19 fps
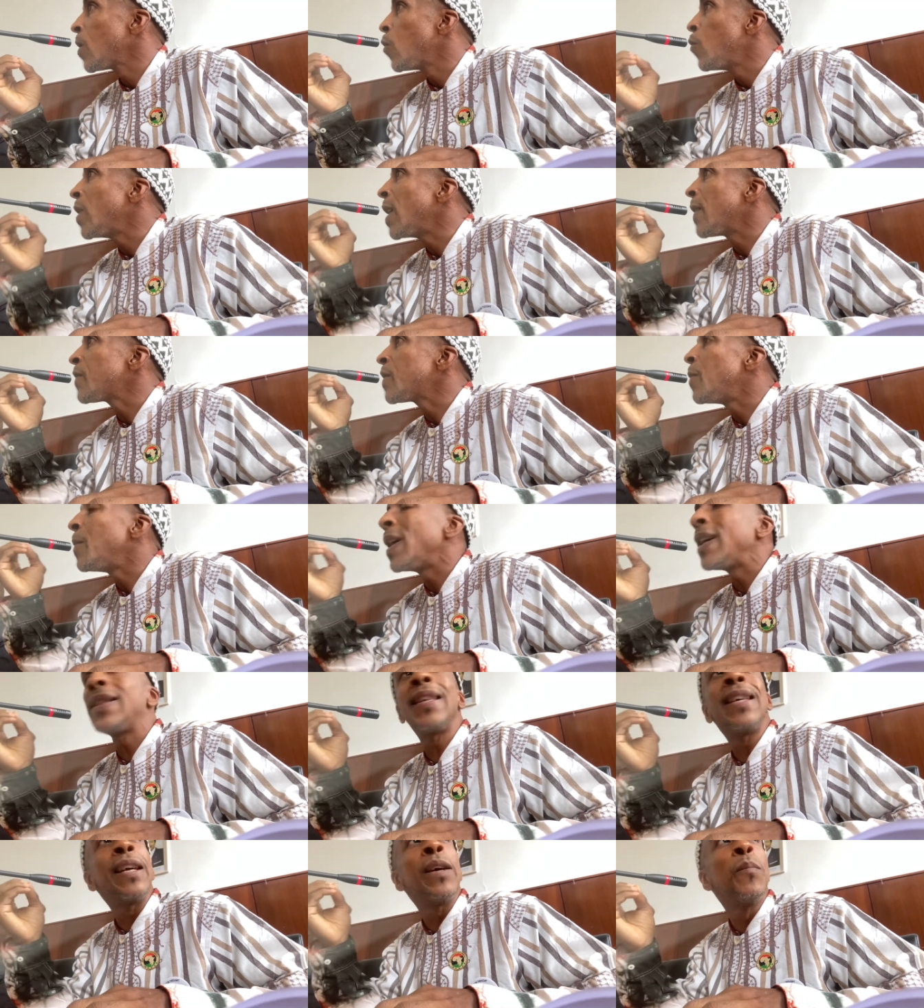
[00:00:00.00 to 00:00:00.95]
We have to
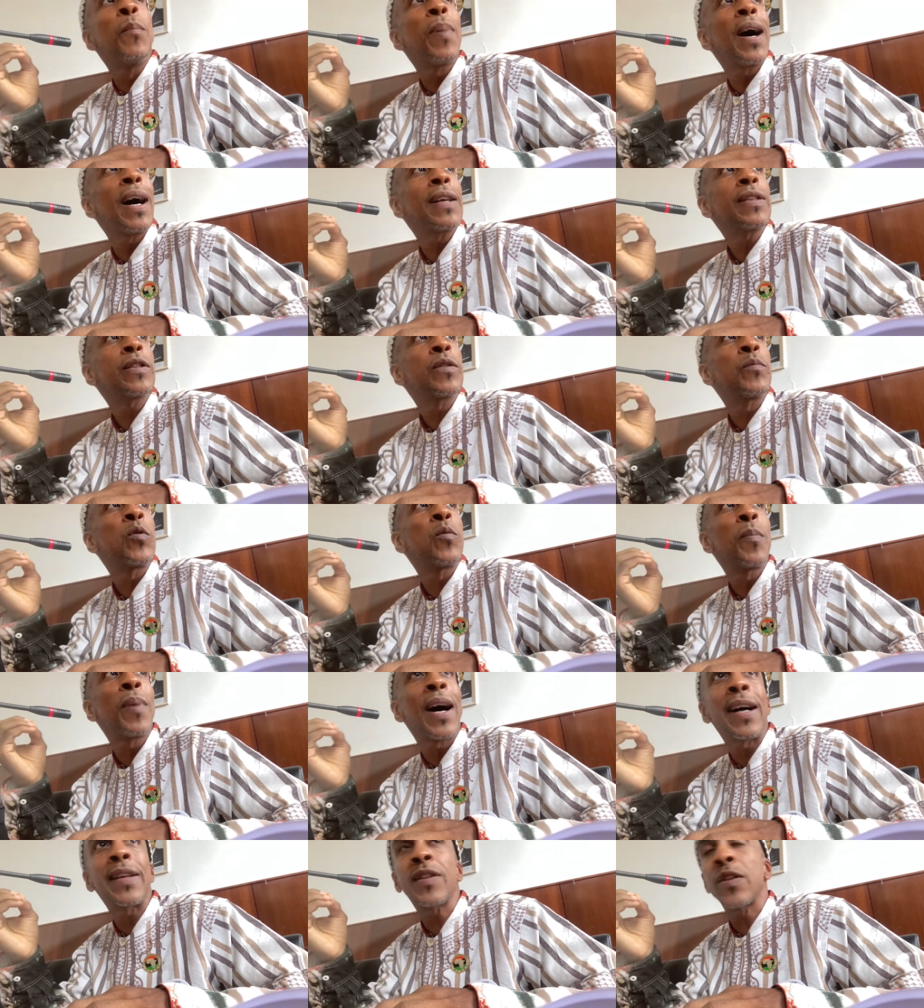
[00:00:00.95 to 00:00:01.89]
make the impossible
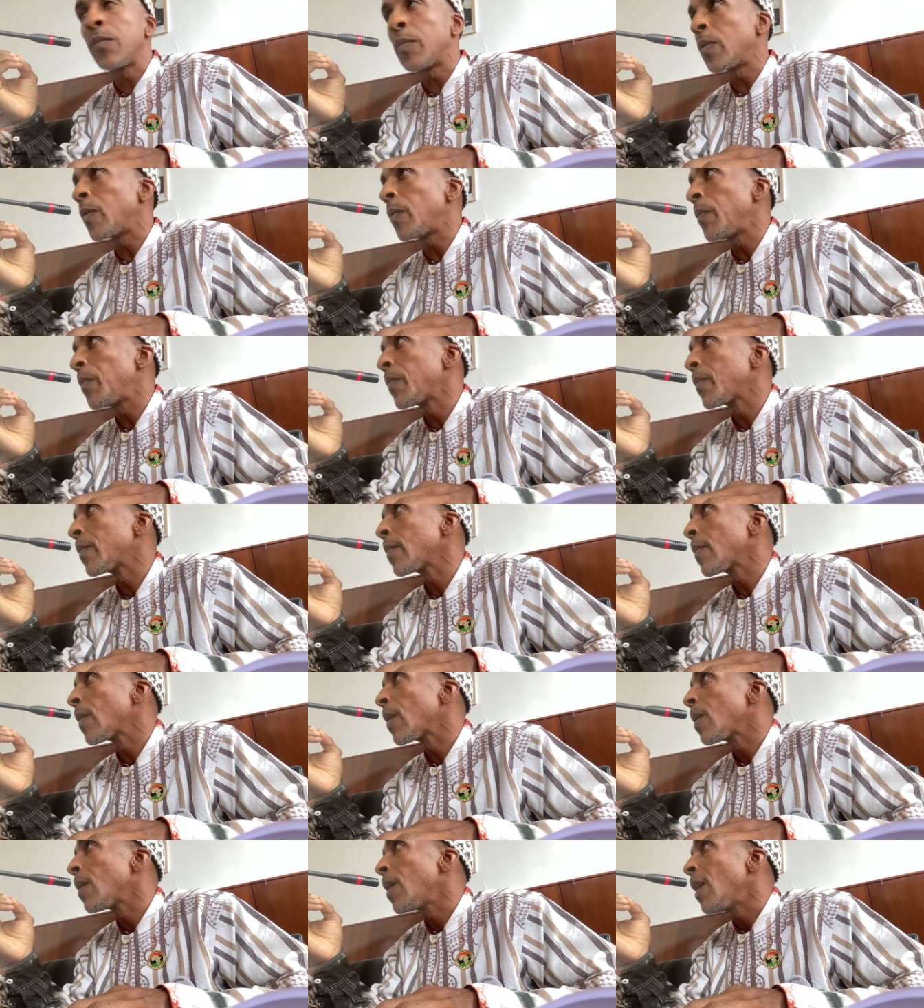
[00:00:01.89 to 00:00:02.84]
possible.
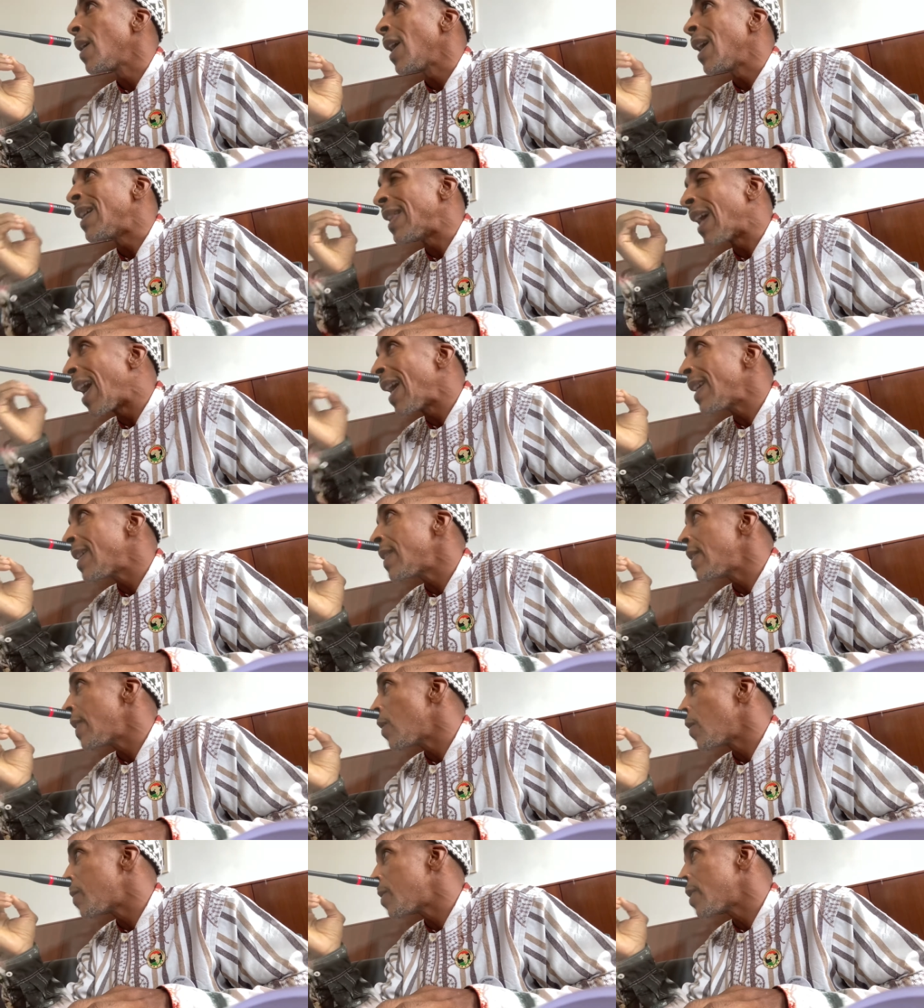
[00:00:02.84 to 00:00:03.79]
And I can
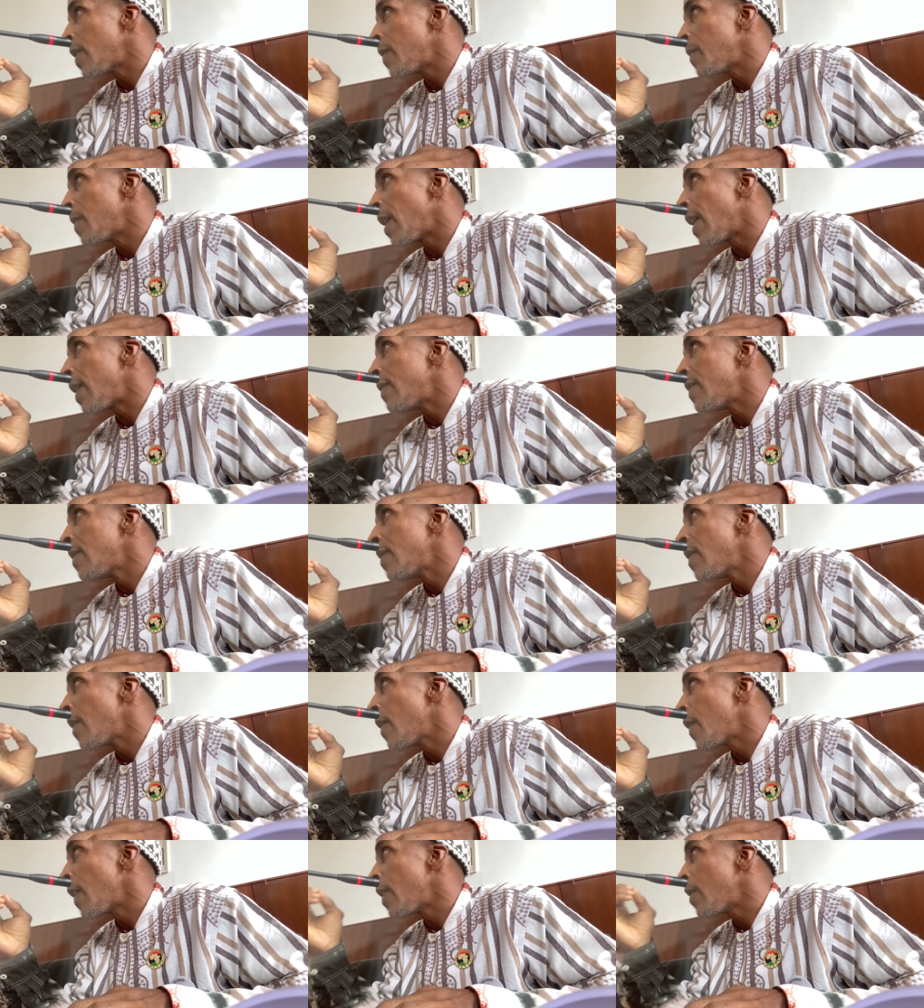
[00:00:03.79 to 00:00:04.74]
help shape that.
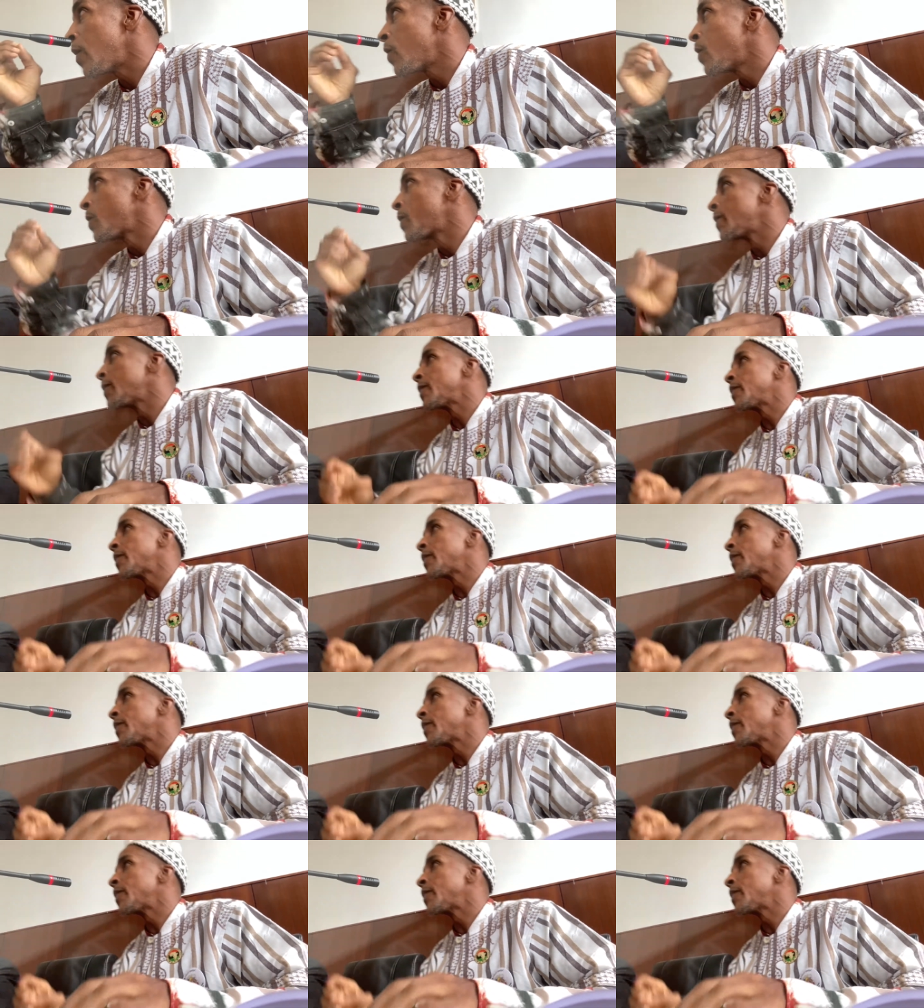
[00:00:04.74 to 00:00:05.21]
Thank you.